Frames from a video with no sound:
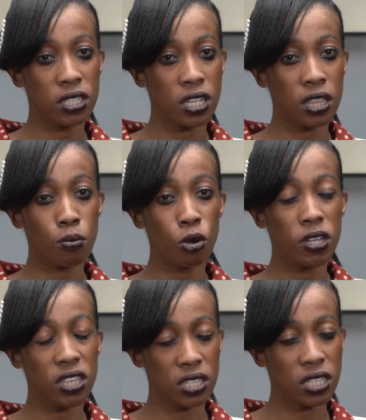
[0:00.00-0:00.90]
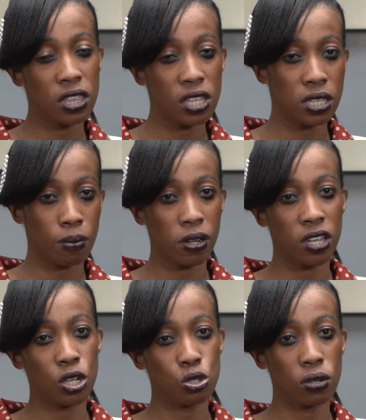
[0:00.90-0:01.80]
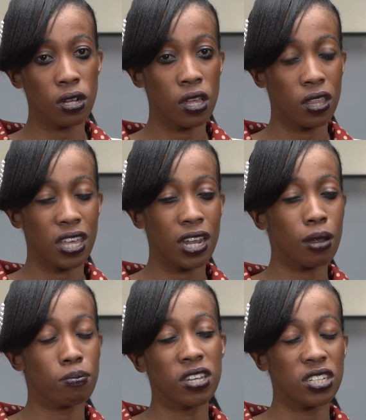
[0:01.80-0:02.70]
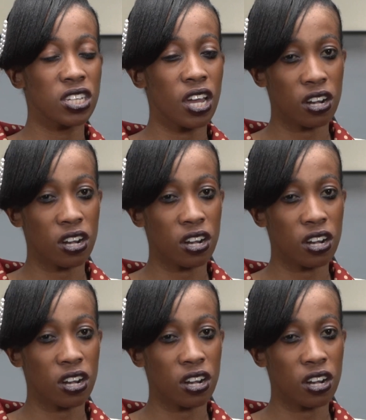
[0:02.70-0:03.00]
then the moment they send this application, they end up getting a